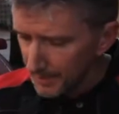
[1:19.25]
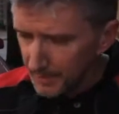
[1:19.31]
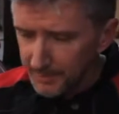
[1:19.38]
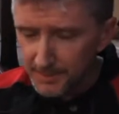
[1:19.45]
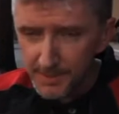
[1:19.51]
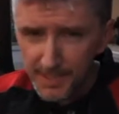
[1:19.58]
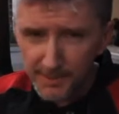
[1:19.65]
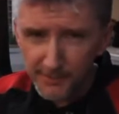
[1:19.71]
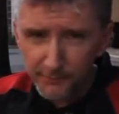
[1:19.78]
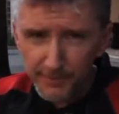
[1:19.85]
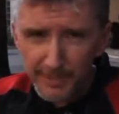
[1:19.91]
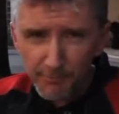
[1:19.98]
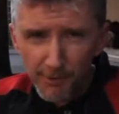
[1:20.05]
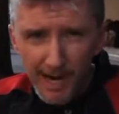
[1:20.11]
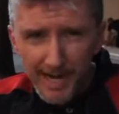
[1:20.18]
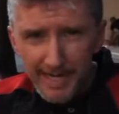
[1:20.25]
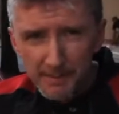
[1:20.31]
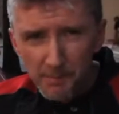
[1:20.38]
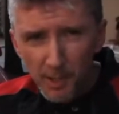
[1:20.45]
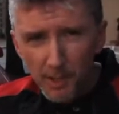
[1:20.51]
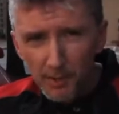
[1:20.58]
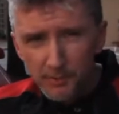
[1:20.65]
It's got three riding
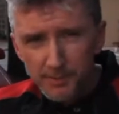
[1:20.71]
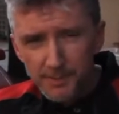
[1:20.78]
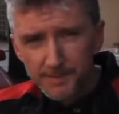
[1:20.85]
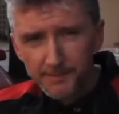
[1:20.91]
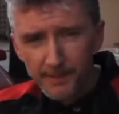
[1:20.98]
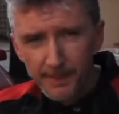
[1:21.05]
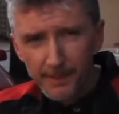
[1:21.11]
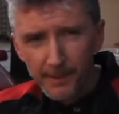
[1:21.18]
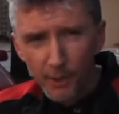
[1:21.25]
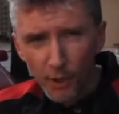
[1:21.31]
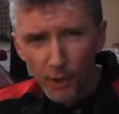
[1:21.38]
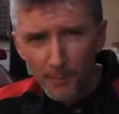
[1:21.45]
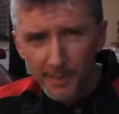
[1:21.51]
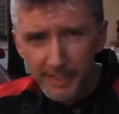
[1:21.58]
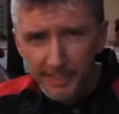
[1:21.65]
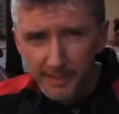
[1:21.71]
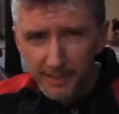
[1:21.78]
modes, urban,